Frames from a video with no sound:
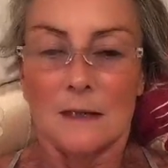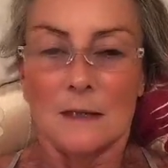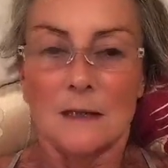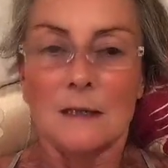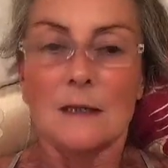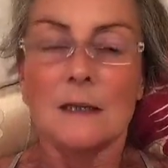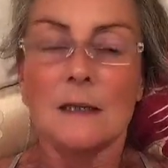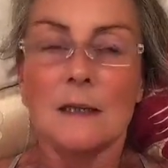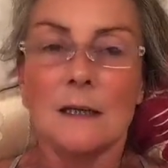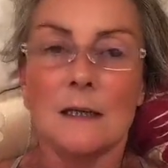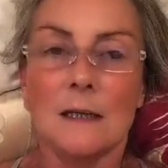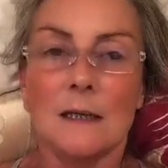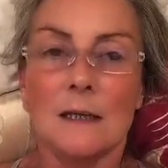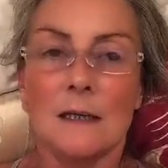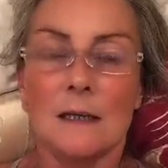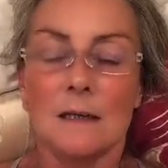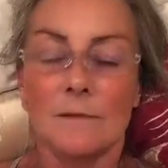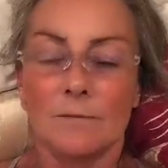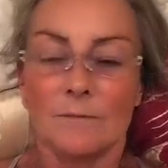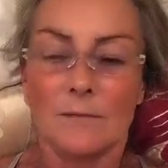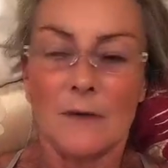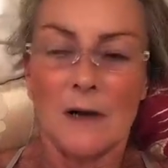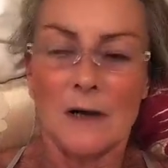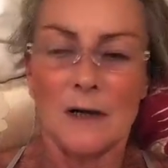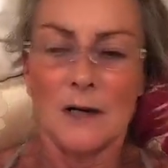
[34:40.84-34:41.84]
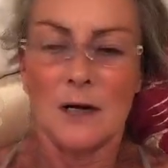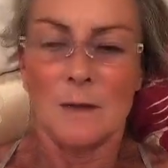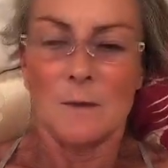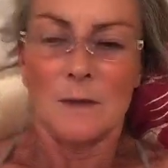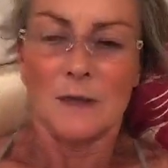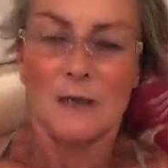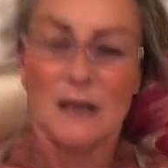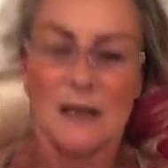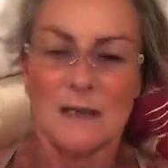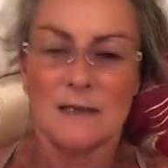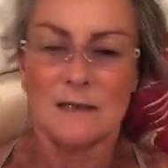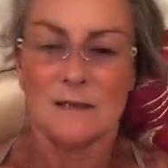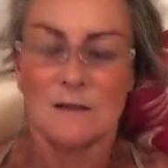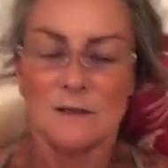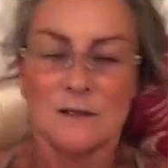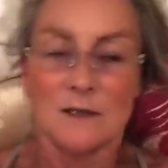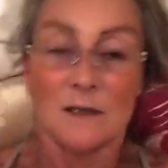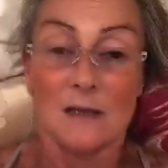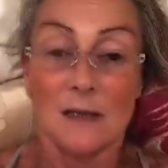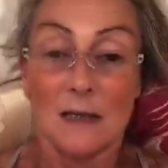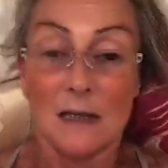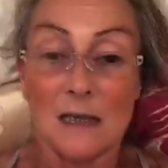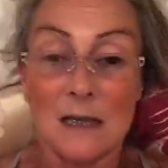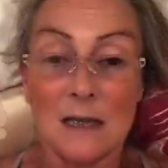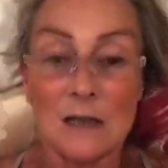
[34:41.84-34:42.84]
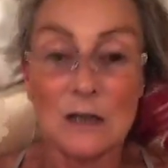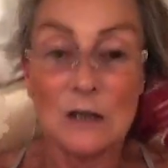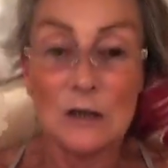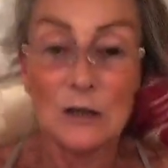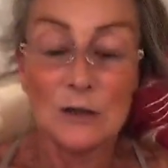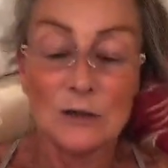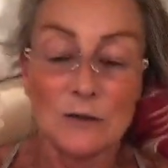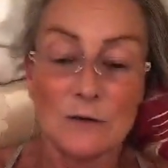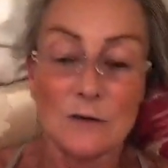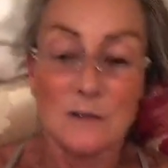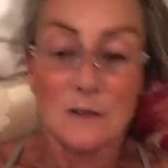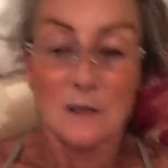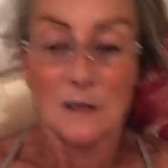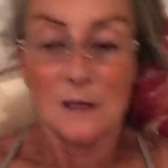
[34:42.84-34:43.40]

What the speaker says: Yeah, I know, but that's also the ego, you see.